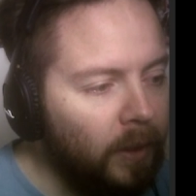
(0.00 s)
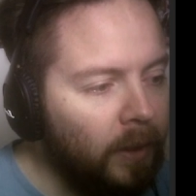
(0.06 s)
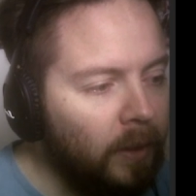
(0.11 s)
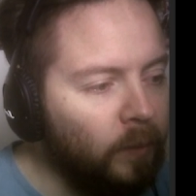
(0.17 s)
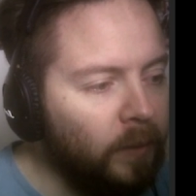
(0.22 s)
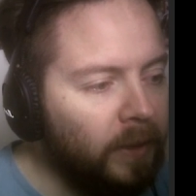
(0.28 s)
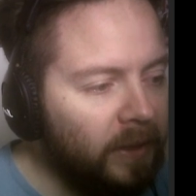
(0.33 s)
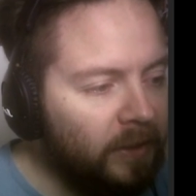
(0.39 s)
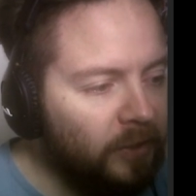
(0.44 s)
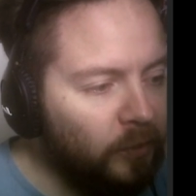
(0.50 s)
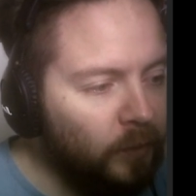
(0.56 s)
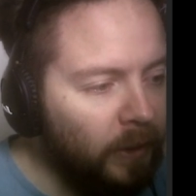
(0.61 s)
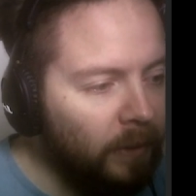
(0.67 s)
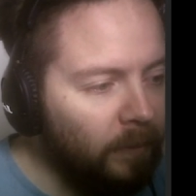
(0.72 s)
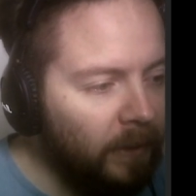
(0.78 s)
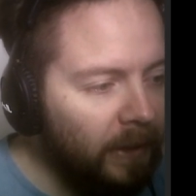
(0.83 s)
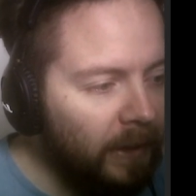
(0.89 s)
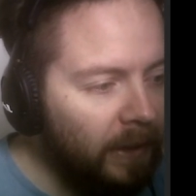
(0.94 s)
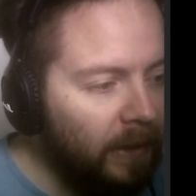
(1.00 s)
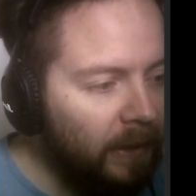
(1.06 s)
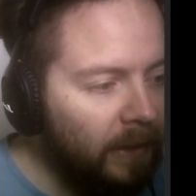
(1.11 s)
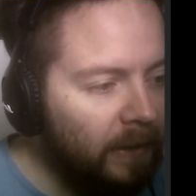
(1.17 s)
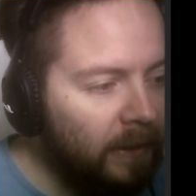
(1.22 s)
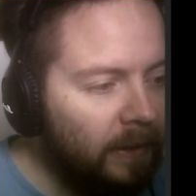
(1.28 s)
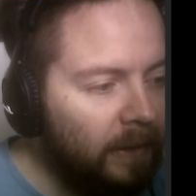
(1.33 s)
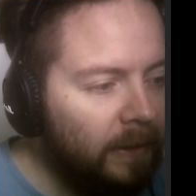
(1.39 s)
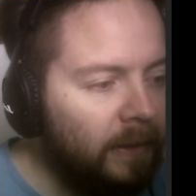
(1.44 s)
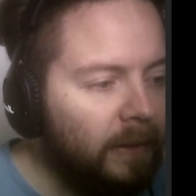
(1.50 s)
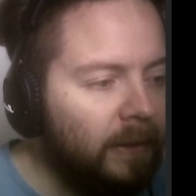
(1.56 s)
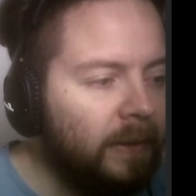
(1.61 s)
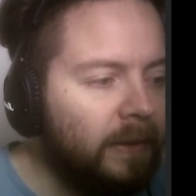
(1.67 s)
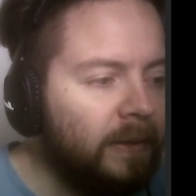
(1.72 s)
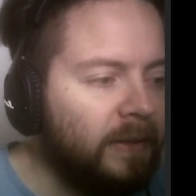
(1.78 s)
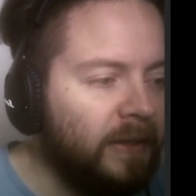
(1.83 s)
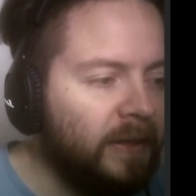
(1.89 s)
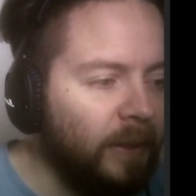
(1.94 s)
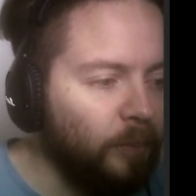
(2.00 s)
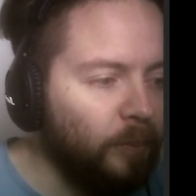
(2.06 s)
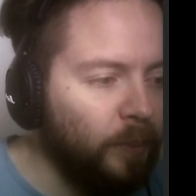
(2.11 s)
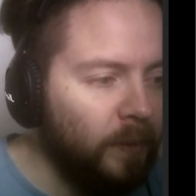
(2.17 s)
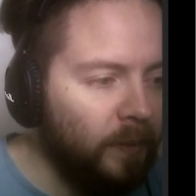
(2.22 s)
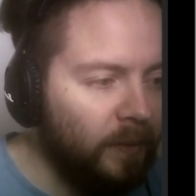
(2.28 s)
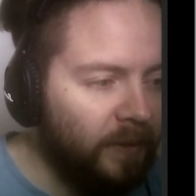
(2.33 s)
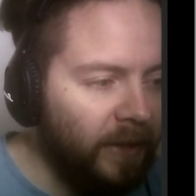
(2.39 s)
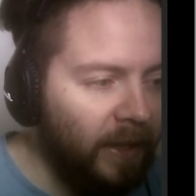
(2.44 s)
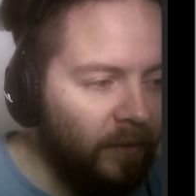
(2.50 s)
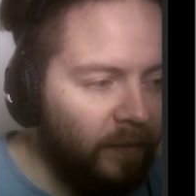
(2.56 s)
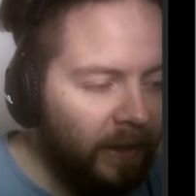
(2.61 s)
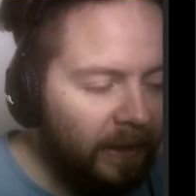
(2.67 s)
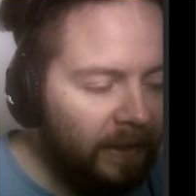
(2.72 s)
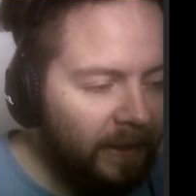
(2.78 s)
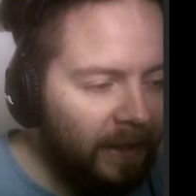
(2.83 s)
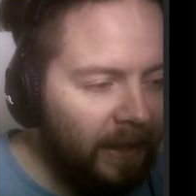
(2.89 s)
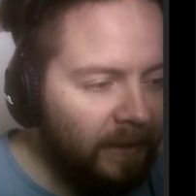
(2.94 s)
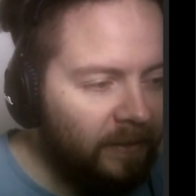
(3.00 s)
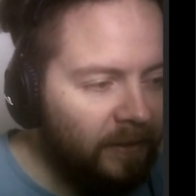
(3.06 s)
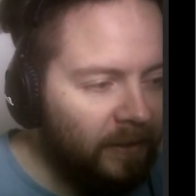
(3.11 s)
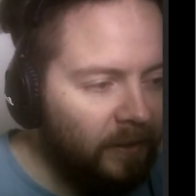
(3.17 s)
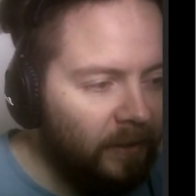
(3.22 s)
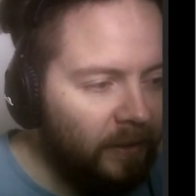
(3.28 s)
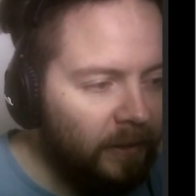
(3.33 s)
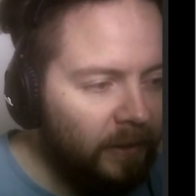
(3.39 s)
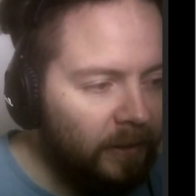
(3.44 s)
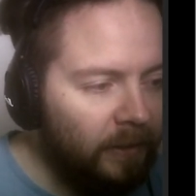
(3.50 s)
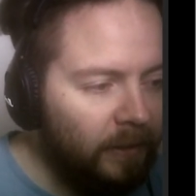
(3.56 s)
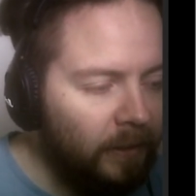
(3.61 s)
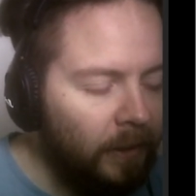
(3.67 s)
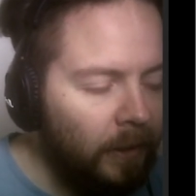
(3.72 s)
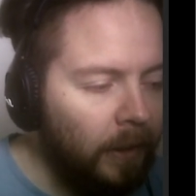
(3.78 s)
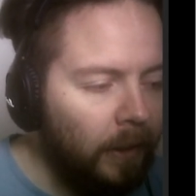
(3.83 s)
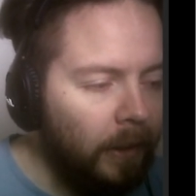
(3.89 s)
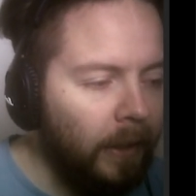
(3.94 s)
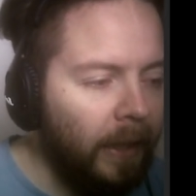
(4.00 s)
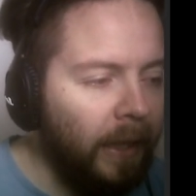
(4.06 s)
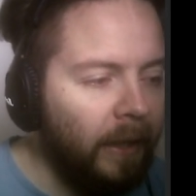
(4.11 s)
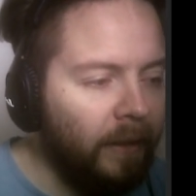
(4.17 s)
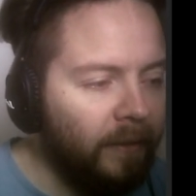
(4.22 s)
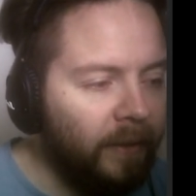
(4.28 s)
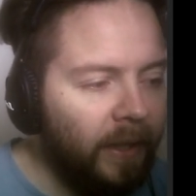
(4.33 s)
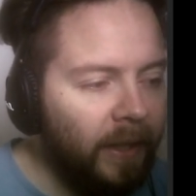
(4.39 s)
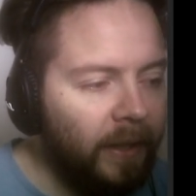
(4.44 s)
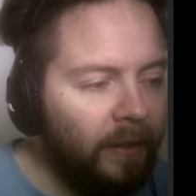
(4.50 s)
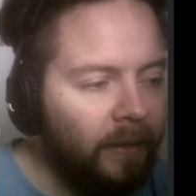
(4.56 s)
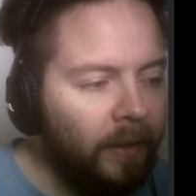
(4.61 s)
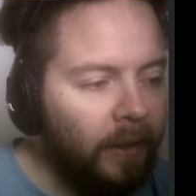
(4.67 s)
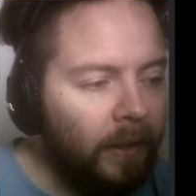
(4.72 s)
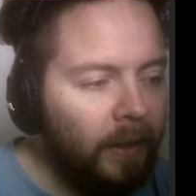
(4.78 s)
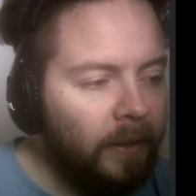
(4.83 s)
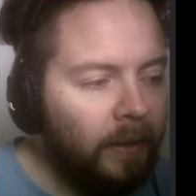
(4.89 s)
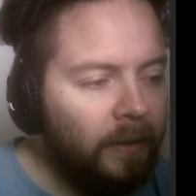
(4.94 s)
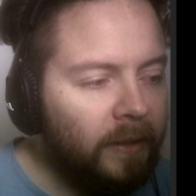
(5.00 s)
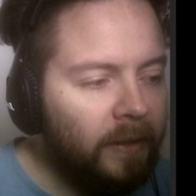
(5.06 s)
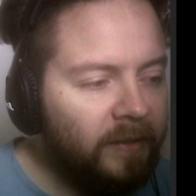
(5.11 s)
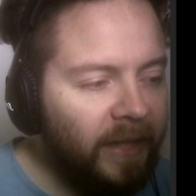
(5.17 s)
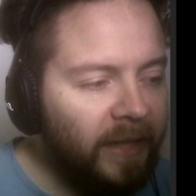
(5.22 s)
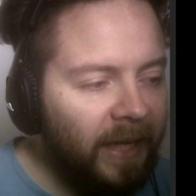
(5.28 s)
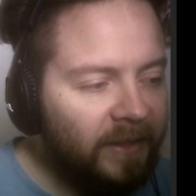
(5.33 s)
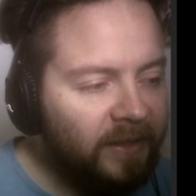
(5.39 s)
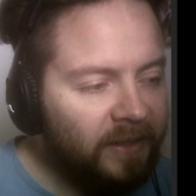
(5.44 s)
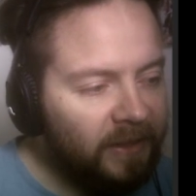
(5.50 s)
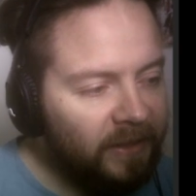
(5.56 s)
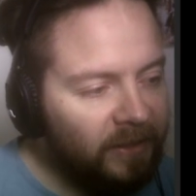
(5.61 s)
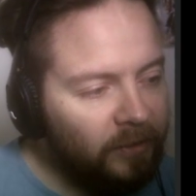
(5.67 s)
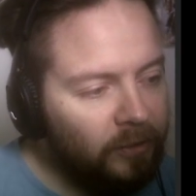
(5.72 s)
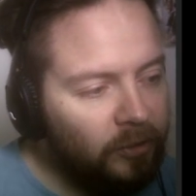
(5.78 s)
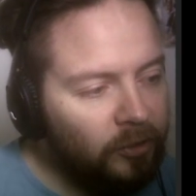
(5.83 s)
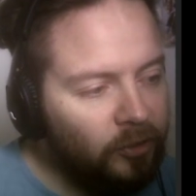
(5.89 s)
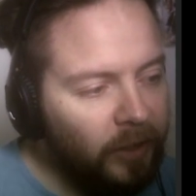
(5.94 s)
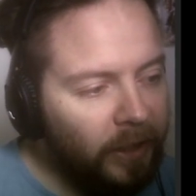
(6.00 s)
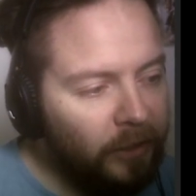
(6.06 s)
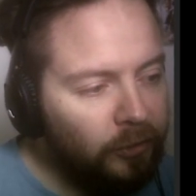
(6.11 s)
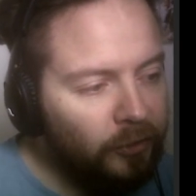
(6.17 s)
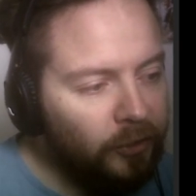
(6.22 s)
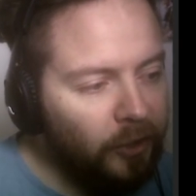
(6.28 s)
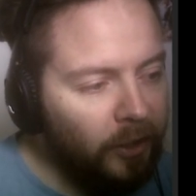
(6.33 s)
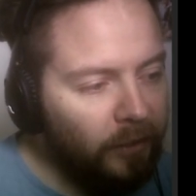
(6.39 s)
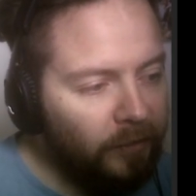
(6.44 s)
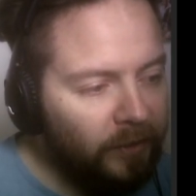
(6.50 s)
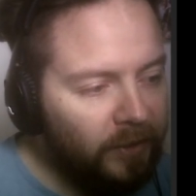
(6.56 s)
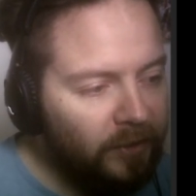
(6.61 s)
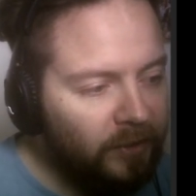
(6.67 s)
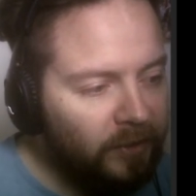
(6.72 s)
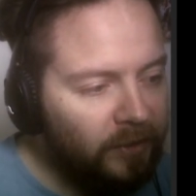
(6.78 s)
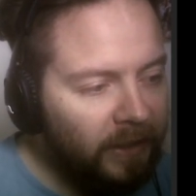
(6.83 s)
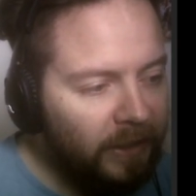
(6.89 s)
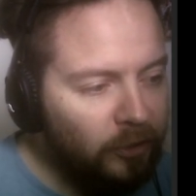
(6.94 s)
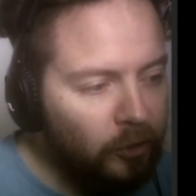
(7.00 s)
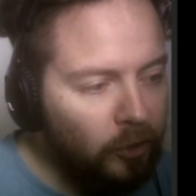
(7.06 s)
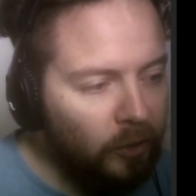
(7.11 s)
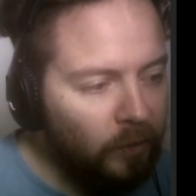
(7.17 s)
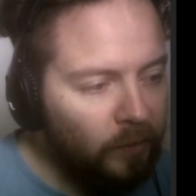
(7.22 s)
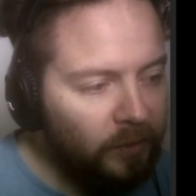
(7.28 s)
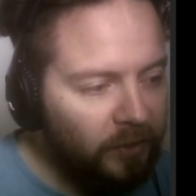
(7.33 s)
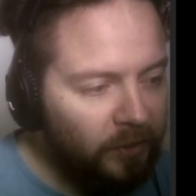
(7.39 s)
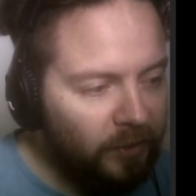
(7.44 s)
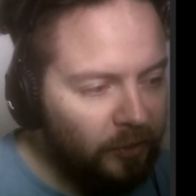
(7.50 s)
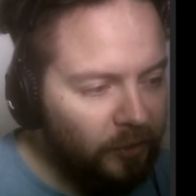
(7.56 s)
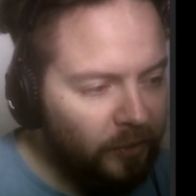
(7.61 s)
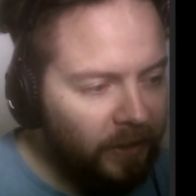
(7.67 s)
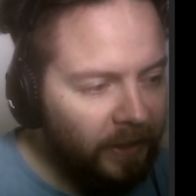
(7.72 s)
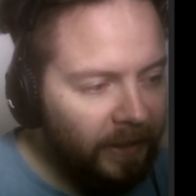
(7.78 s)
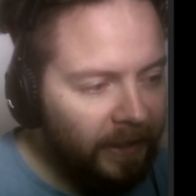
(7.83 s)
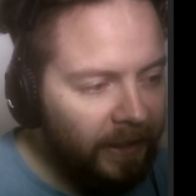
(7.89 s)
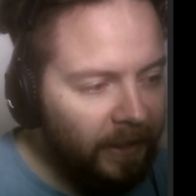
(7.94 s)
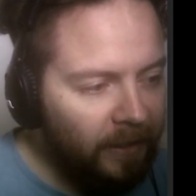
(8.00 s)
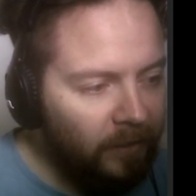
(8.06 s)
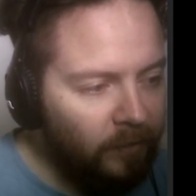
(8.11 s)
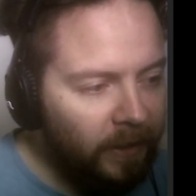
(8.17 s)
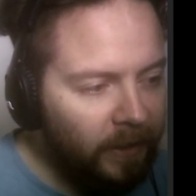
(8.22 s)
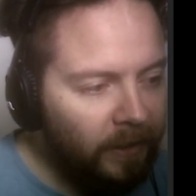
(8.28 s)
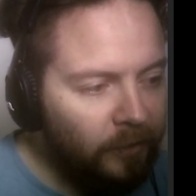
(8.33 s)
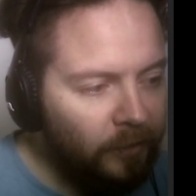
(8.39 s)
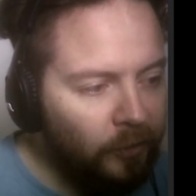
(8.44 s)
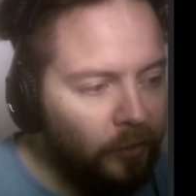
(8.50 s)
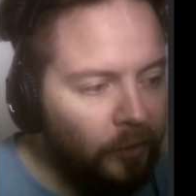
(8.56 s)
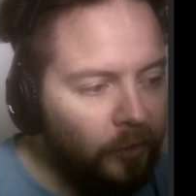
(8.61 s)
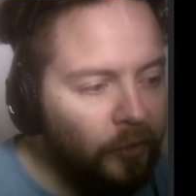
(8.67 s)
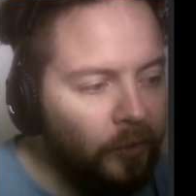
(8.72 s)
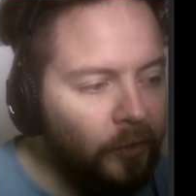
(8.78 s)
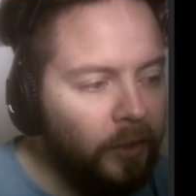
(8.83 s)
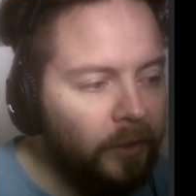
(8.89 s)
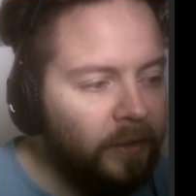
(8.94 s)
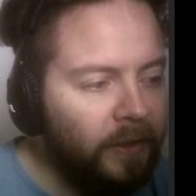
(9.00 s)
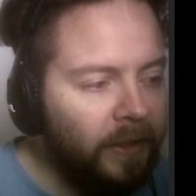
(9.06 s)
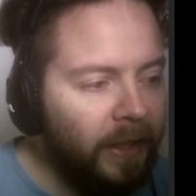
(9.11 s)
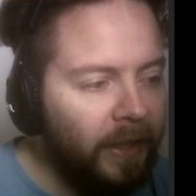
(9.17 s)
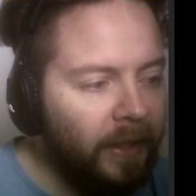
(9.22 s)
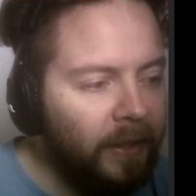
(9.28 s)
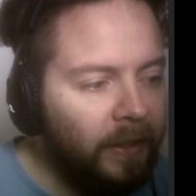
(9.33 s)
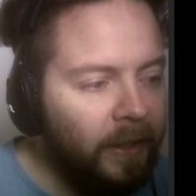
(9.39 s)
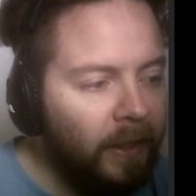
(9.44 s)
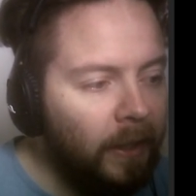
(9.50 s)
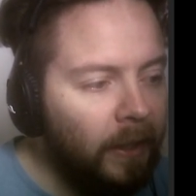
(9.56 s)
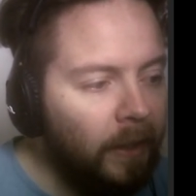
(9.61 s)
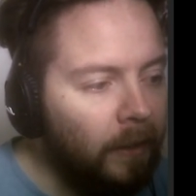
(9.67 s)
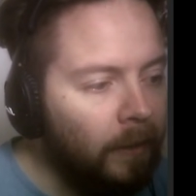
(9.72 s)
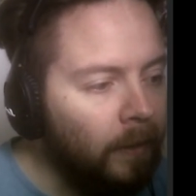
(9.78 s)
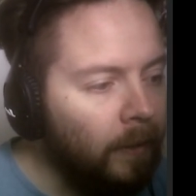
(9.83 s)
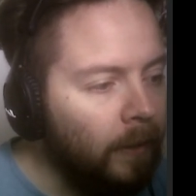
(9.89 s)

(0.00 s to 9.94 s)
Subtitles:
with extremely simple direct lighting on it. And then the task is try to draw this as close as you can get, right? You're not getting a